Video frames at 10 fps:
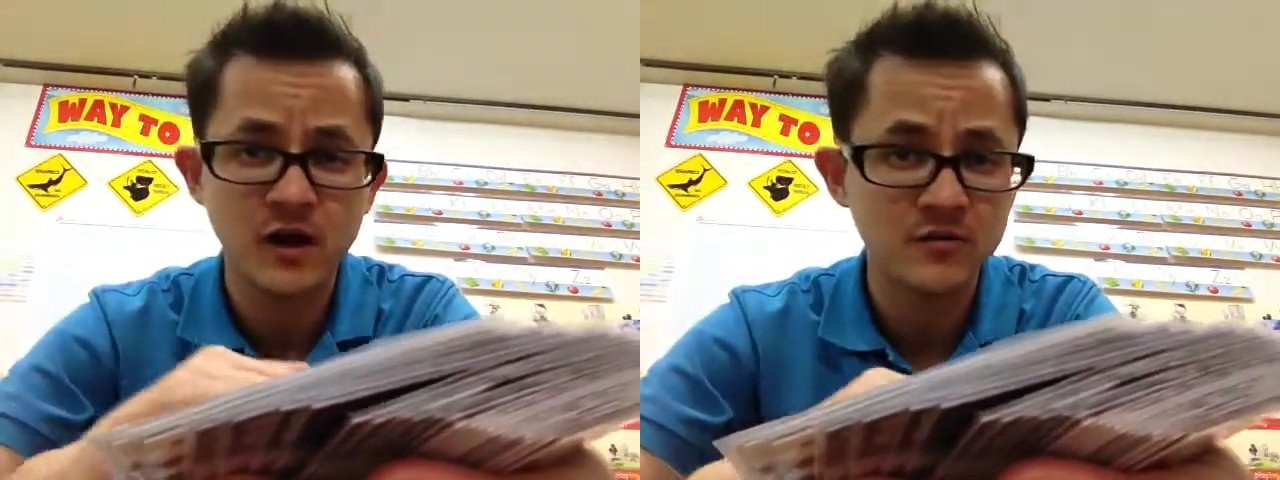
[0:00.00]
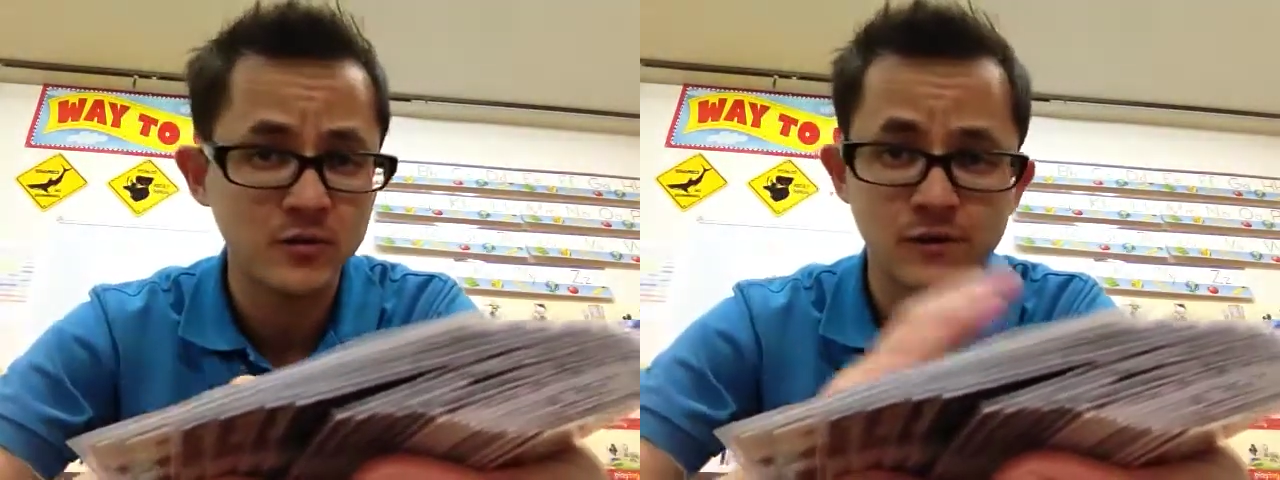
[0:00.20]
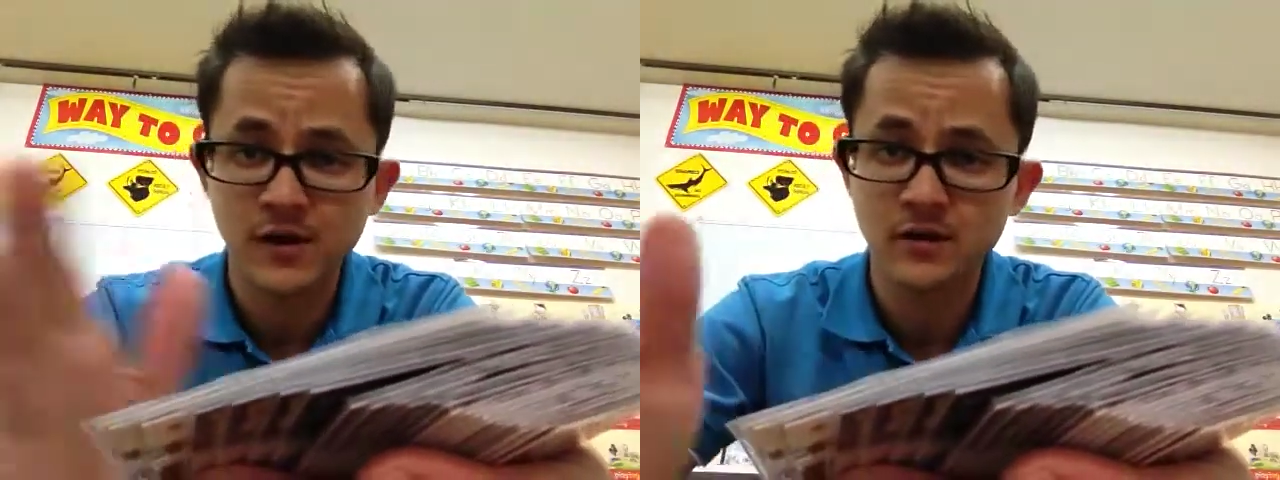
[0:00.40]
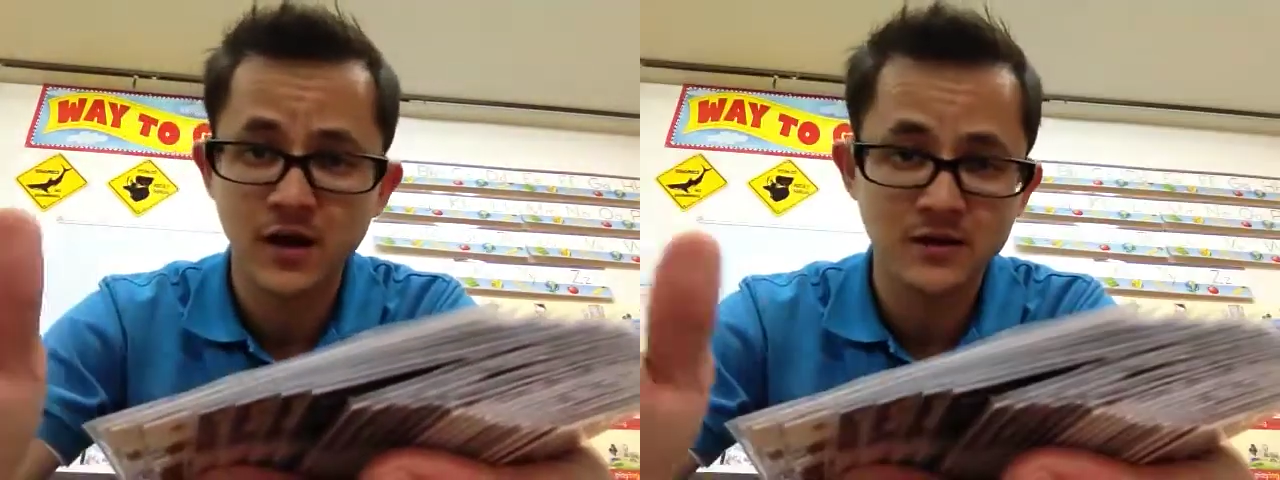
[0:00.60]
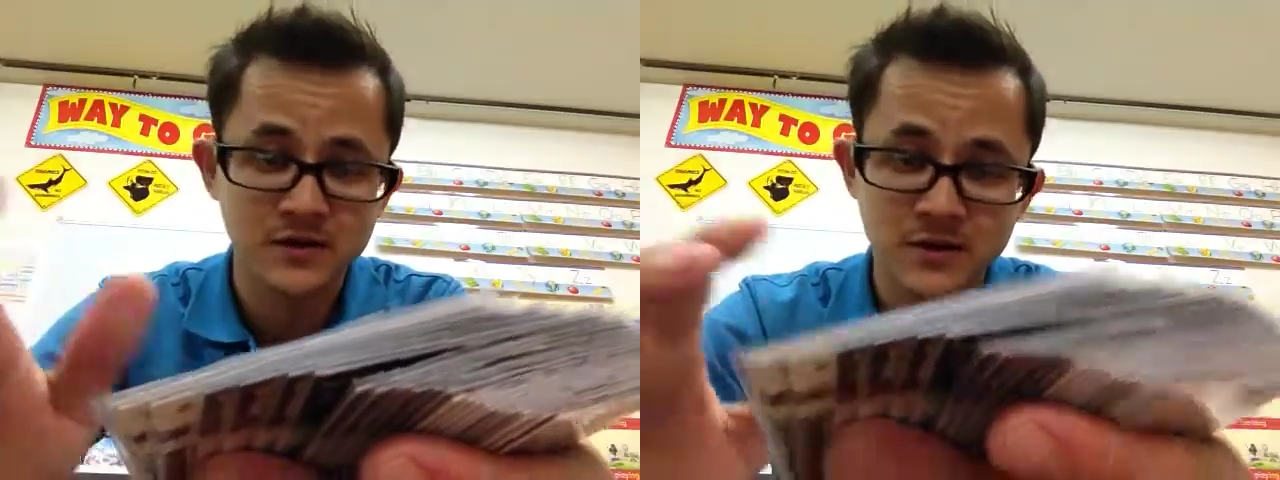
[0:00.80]
I've been moving a
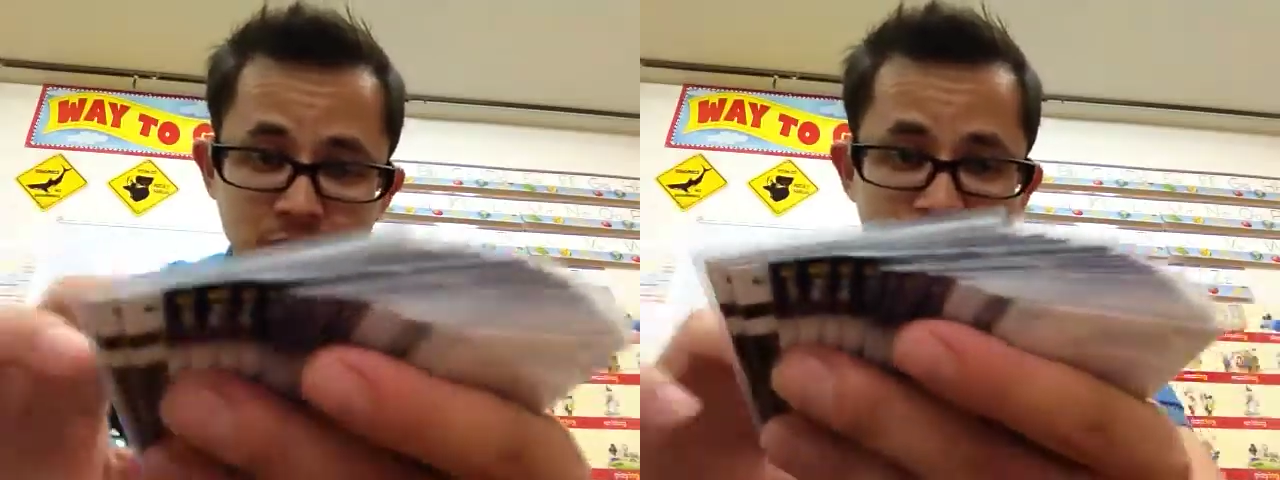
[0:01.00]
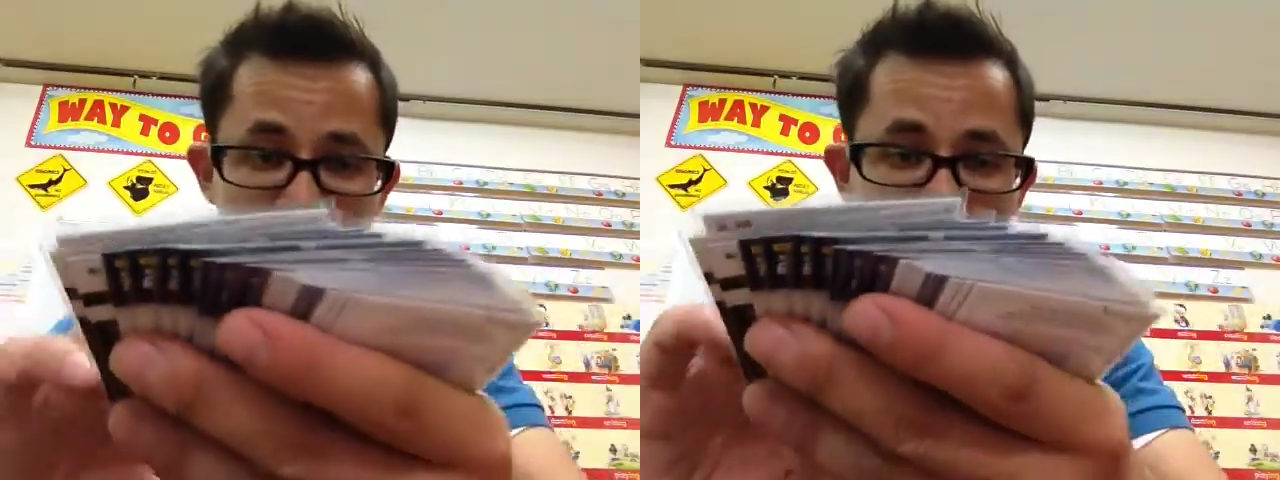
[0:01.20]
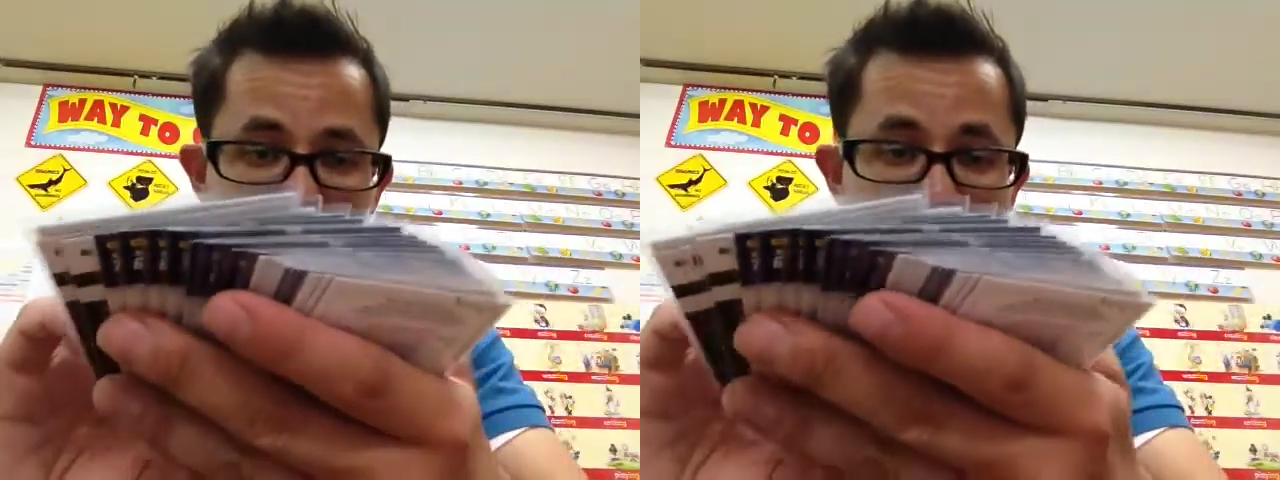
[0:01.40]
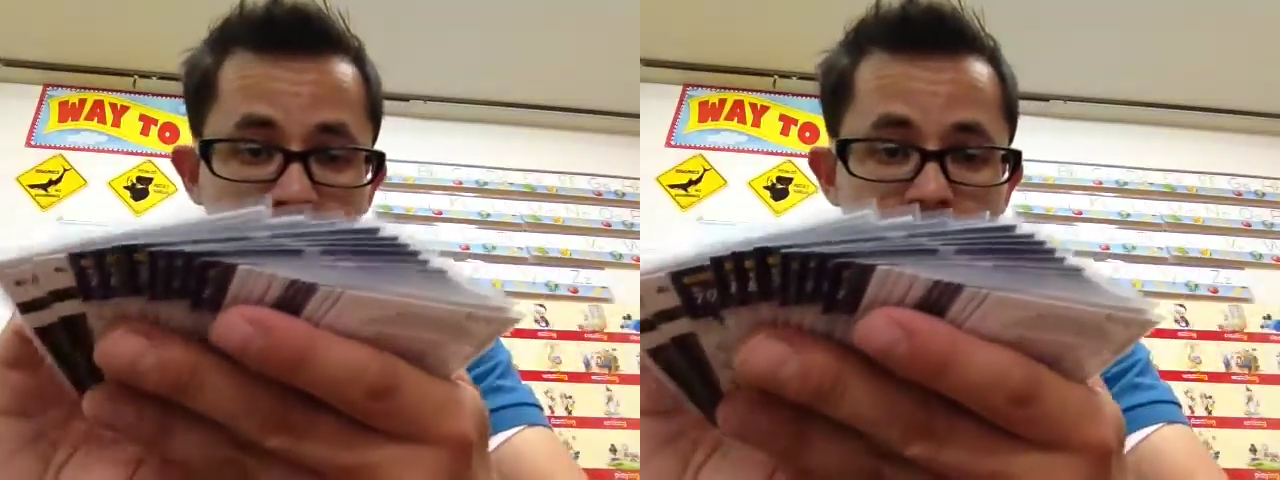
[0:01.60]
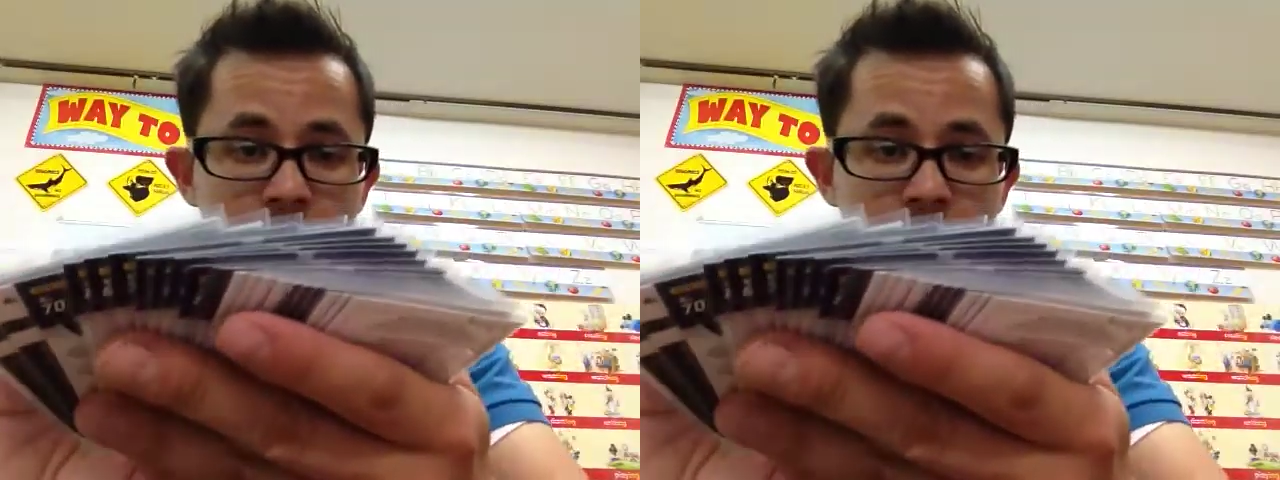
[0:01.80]
lot of this stuff on eBay,